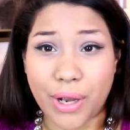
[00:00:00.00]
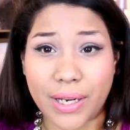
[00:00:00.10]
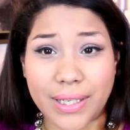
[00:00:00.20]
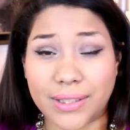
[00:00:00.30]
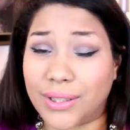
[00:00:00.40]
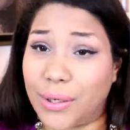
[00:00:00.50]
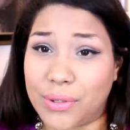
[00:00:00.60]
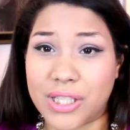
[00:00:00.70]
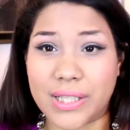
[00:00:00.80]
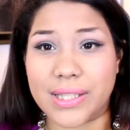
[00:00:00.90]
products,
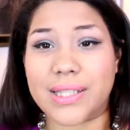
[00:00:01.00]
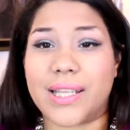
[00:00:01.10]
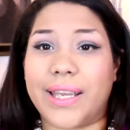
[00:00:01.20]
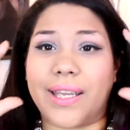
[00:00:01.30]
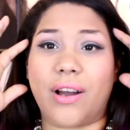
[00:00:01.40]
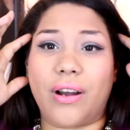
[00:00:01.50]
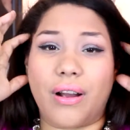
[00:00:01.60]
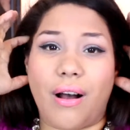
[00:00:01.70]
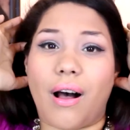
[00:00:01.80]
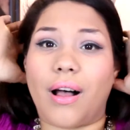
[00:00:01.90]
lotions. They
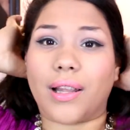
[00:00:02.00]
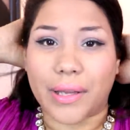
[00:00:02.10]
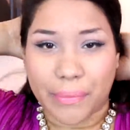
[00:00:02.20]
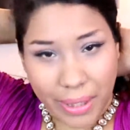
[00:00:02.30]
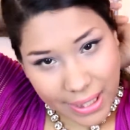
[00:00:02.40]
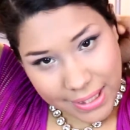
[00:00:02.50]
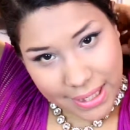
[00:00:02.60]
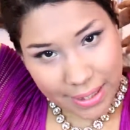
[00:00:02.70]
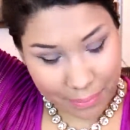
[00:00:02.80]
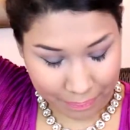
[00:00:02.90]
are all amazing.